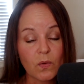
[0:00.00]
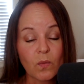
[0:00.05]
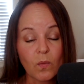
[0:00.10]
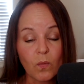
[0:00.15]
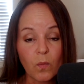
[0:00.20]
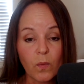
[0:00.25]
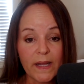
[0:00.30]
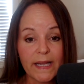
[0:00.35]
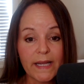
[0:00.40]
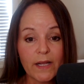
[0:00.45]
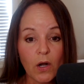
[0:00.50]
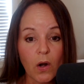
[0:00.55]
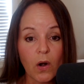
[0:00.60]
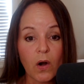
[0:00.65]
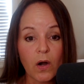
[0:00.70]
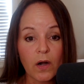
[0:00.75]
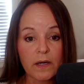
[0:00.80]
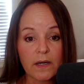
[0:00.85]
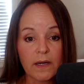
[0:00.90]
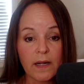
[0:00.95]
we
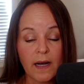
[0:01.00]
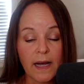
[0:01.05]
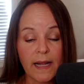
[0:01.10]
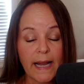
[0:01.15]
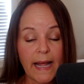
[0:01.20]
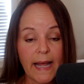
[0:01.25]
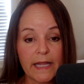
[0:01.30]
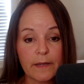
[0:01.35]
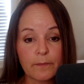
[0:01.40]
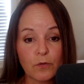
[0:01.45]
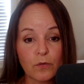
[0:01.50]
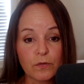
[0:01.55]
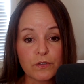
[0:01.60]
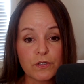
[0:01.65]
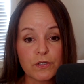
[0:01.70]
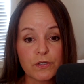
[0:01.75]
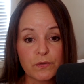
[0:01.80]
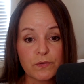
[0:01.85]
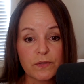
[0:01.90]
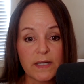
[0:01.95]
are not able
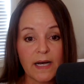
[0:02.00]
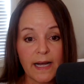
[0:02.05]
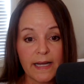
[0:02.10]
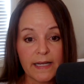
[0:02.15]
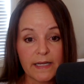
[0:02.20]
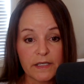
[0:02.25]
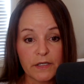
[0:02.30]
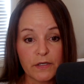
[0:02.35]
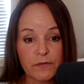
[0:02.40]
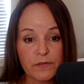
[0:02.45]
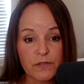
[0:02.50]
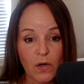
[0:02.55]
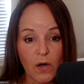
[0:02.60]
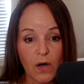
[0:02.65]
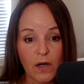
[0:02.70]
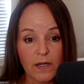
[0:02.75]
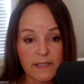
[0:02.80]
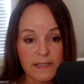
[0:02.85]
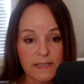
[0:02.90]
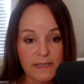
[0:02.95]
to diagnose
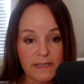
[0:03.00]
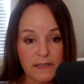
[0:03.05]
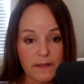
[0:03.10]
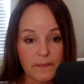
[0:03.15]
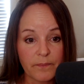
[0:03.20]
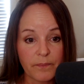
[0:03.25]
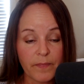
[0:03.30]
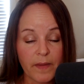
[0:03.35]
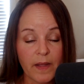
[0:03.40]
autism.